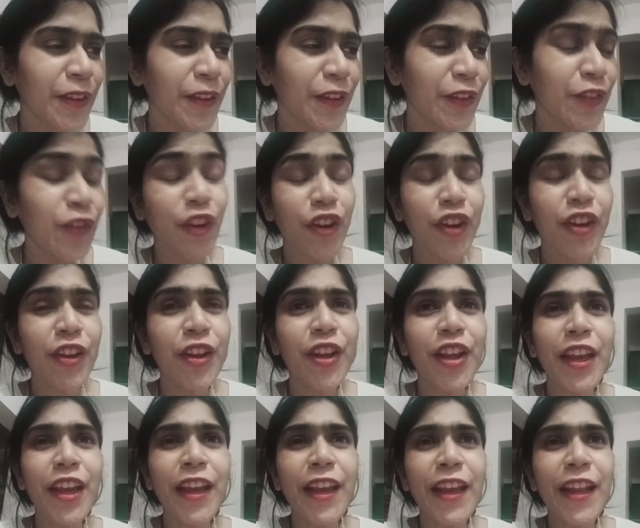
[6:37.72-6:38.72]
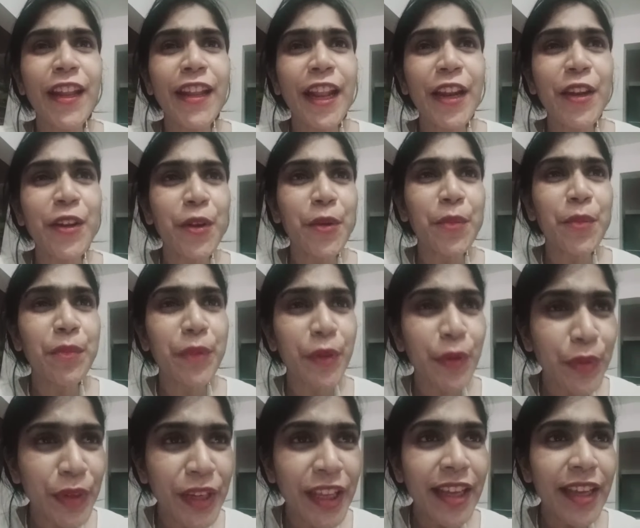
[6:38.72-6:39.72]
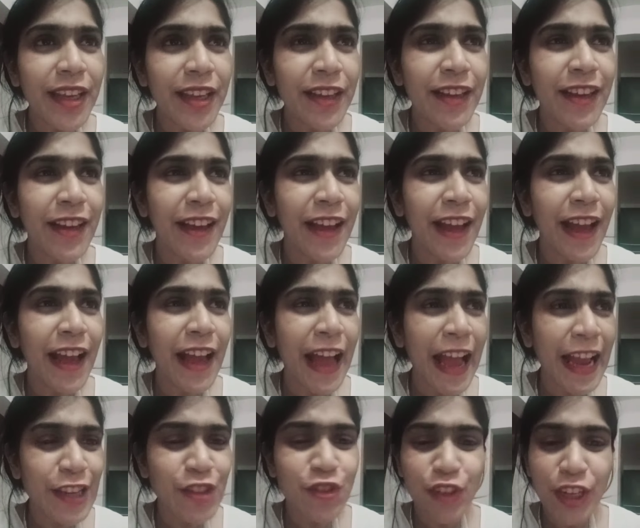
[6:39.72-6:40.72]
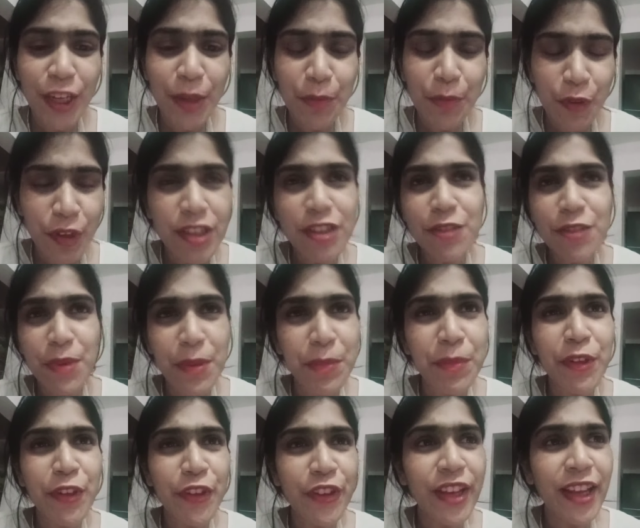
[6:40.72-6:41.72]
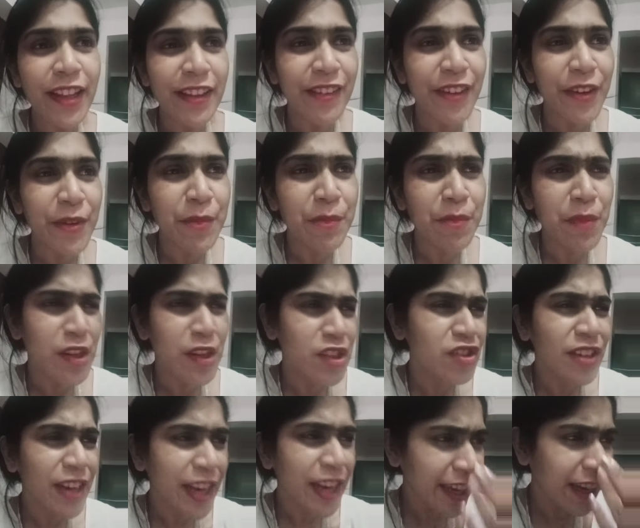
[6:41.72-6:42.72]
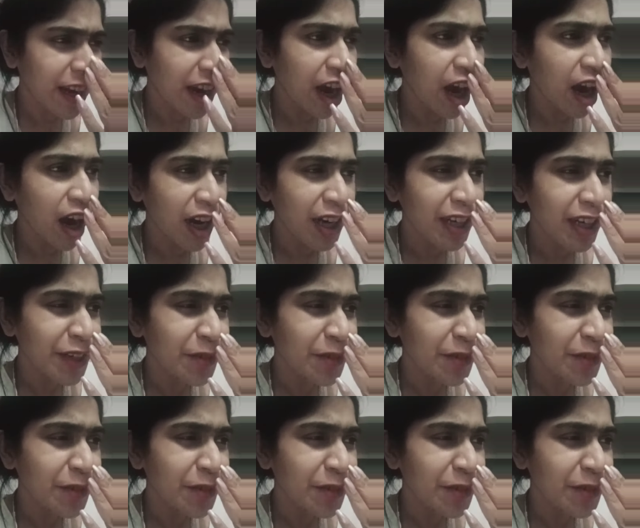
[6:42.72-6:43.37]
sorry, that beauty actually brings people together, much like art,